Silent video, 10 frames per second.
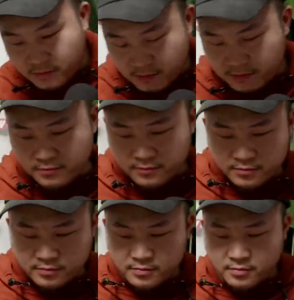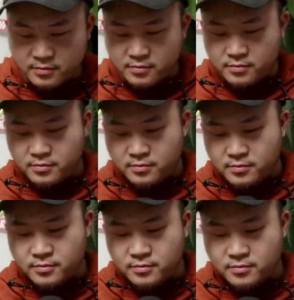
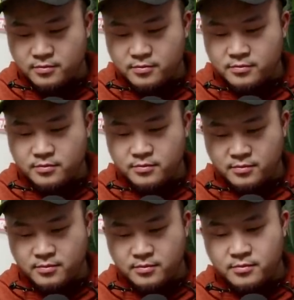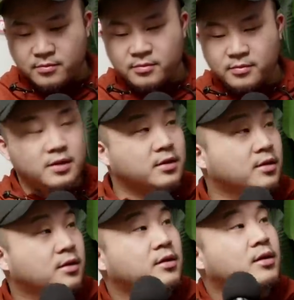
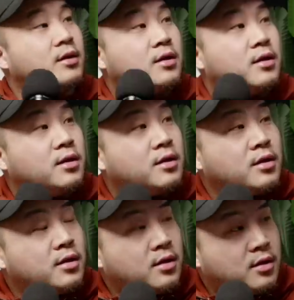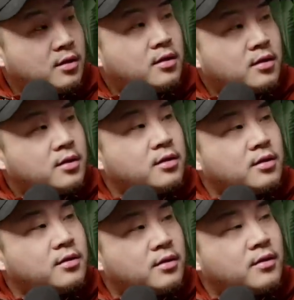
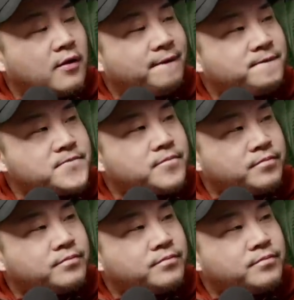No words are spoken by the person on screen.